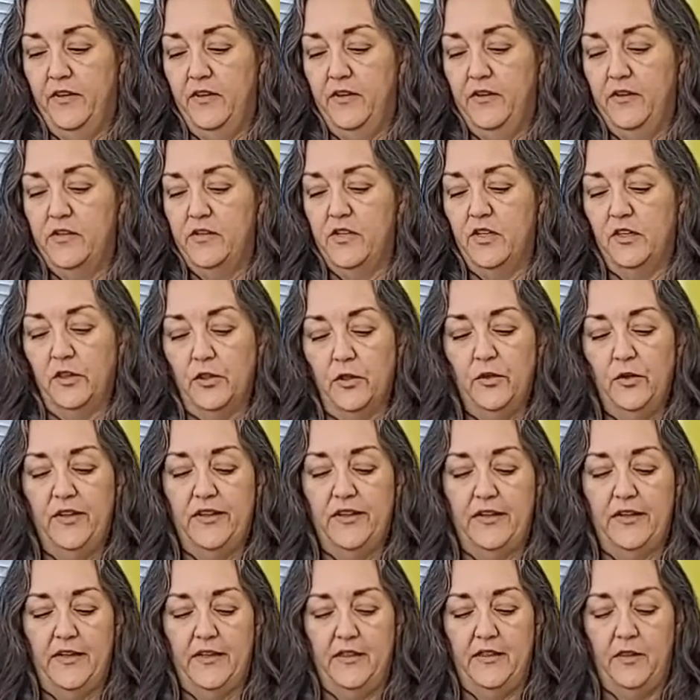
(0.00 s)
look
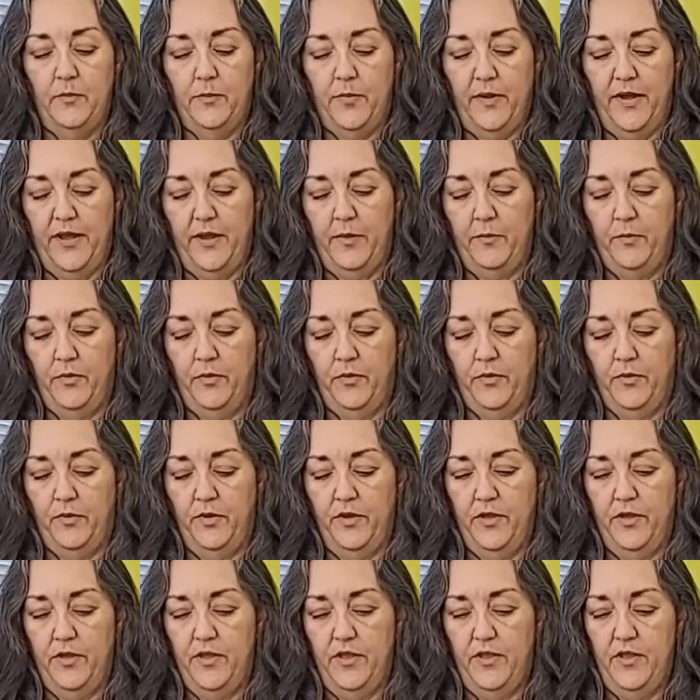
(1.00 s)
at the Bible
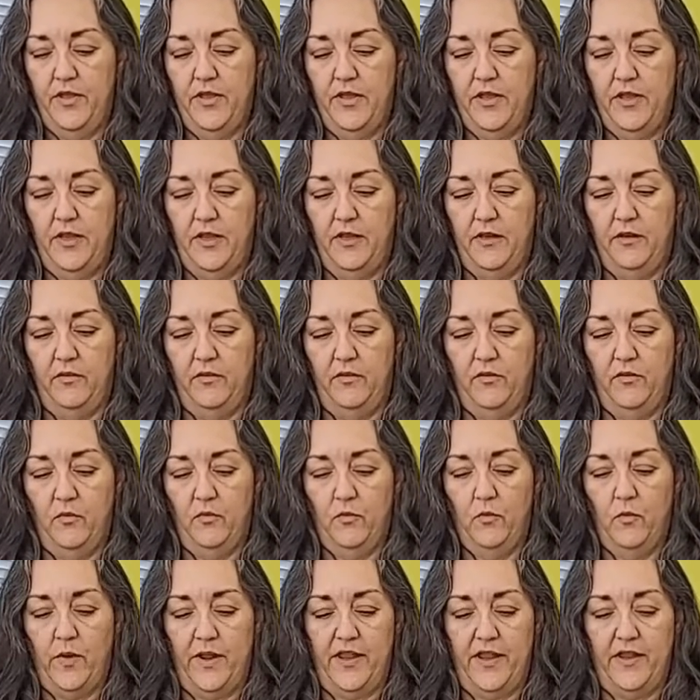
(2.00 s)
in
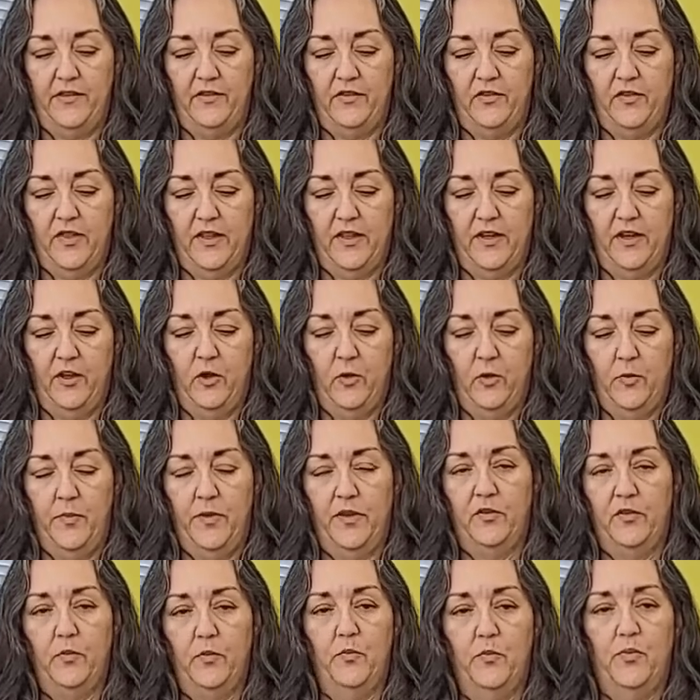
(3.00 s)
ways that help us
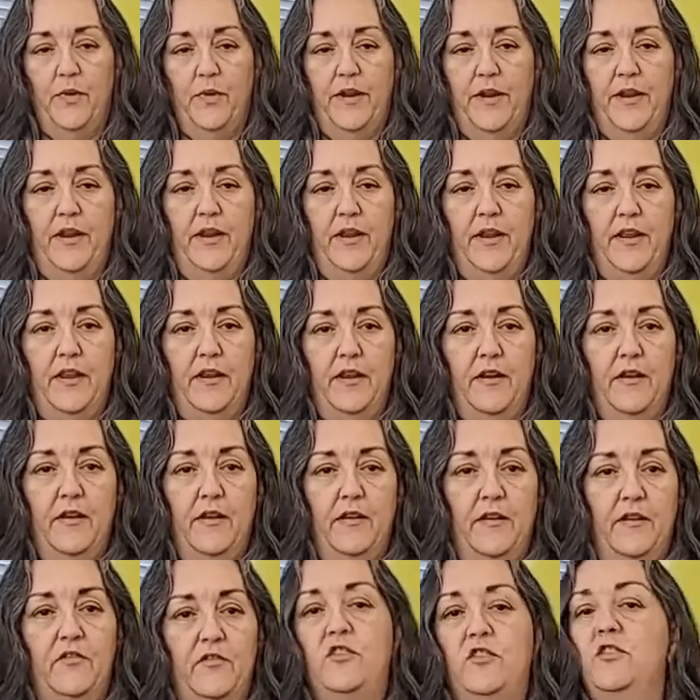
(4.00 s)
bring it
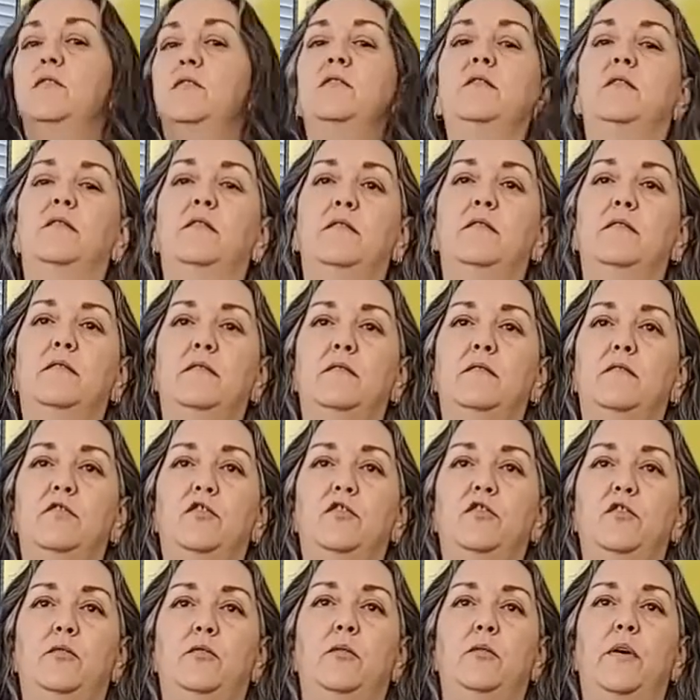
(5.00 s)

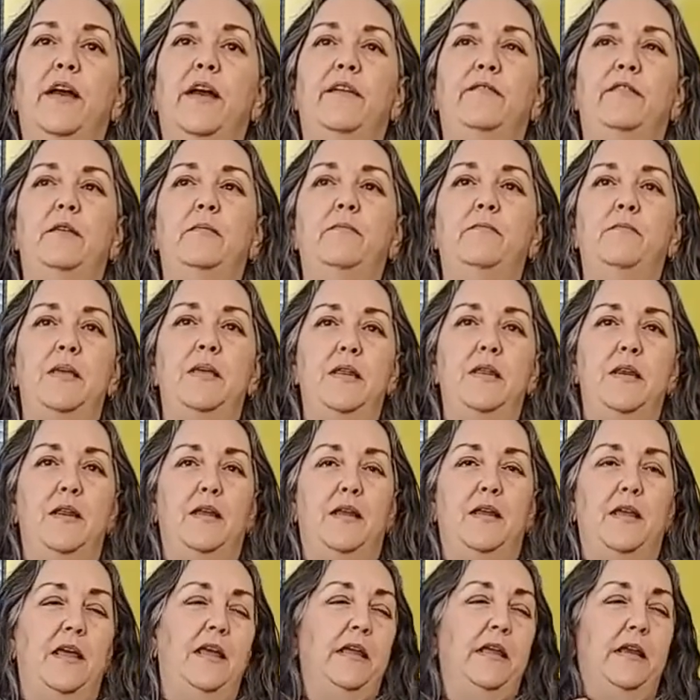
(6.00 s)
to having
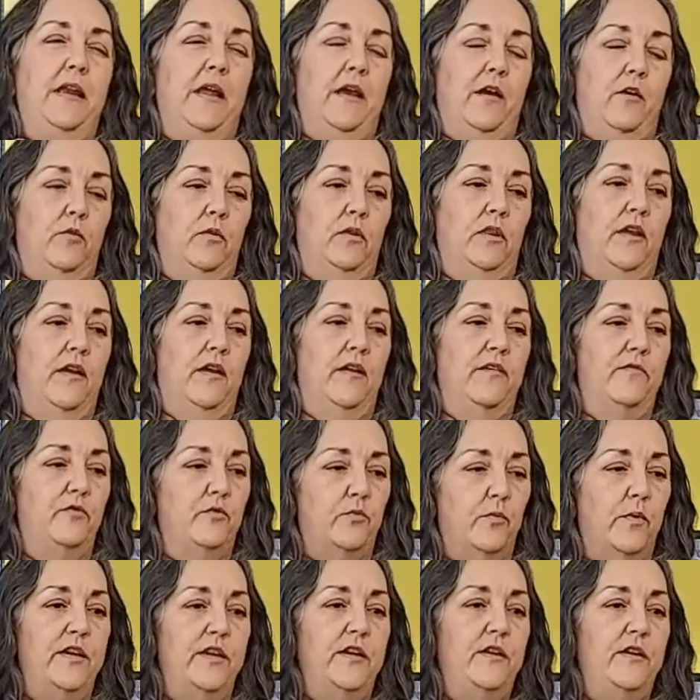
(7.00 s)
meaning in our lives
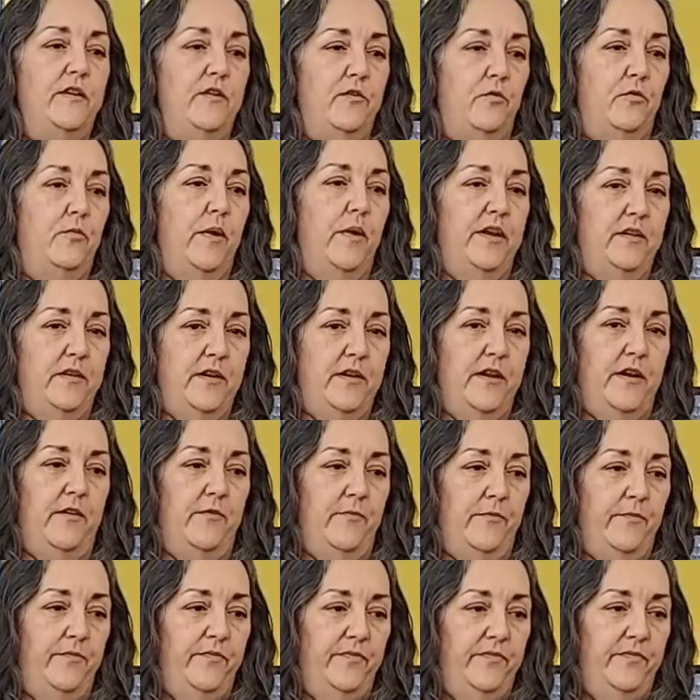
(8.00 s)
right here, right
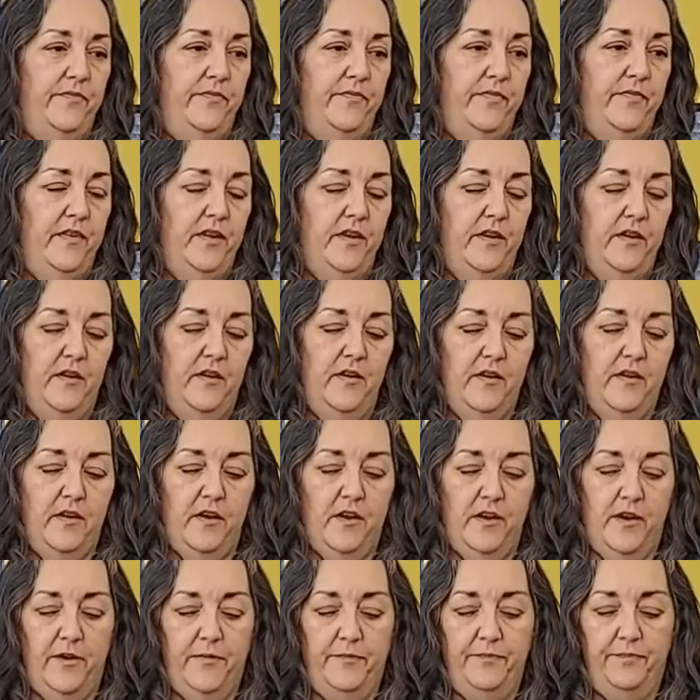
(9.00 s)

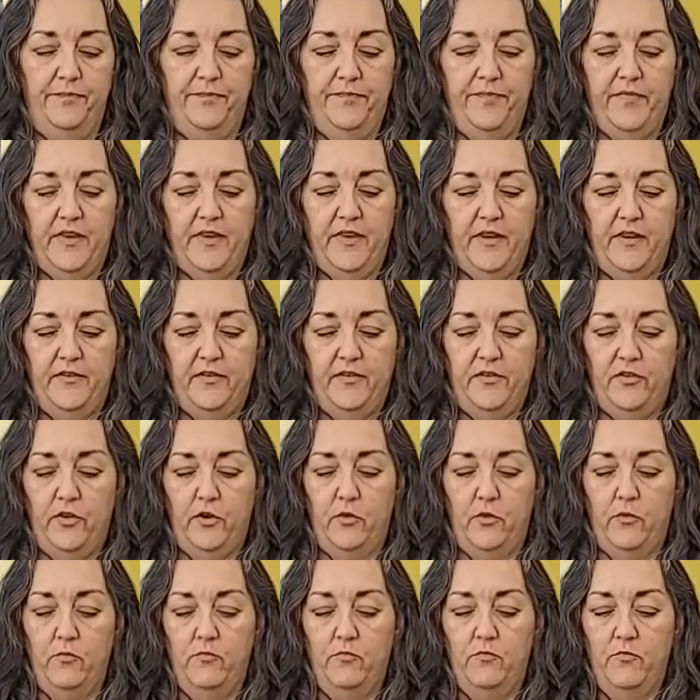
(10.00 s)
now.
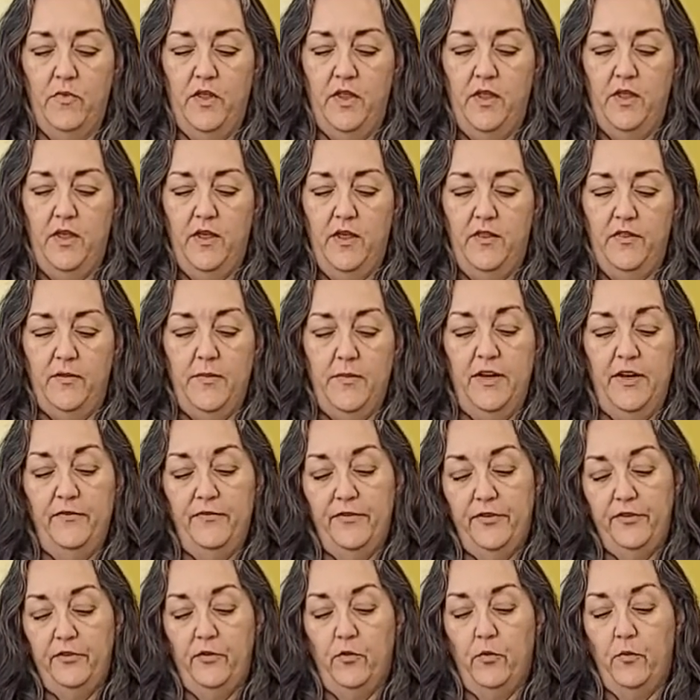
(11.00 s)
So the
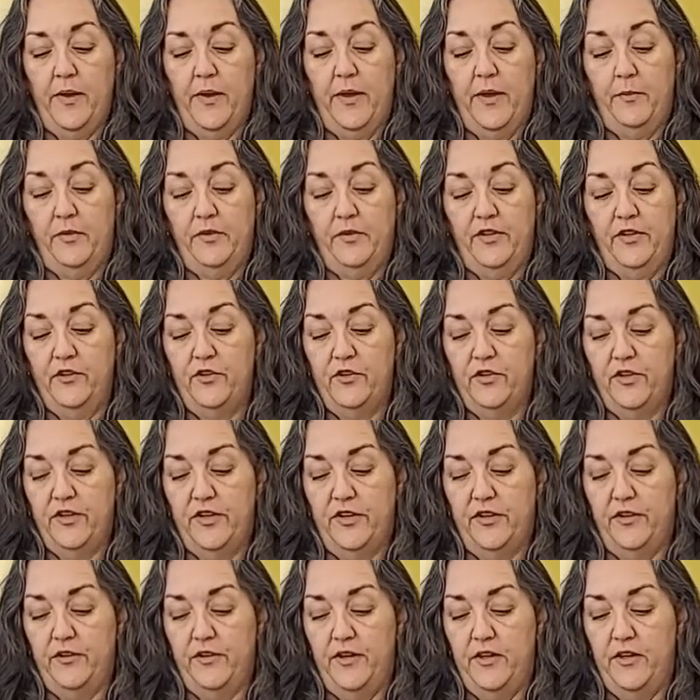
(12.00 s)
Metaphysical Bible
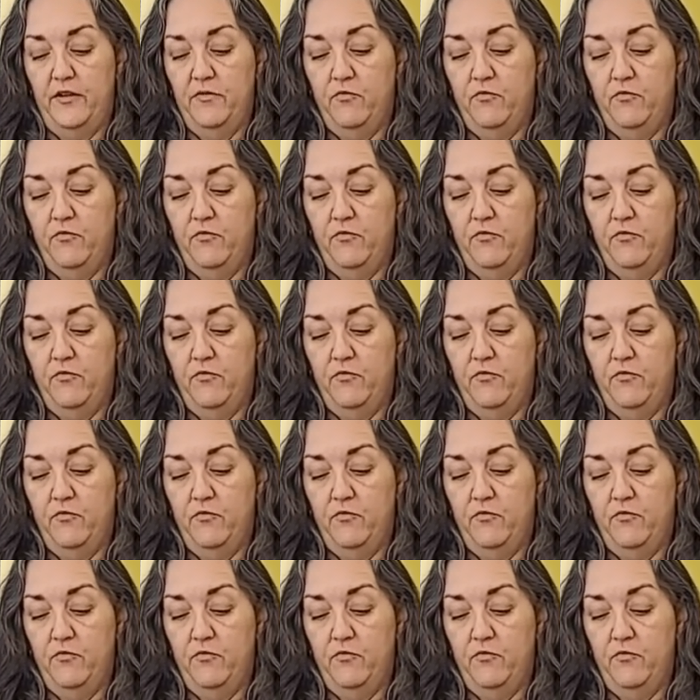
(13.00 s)
Dictionary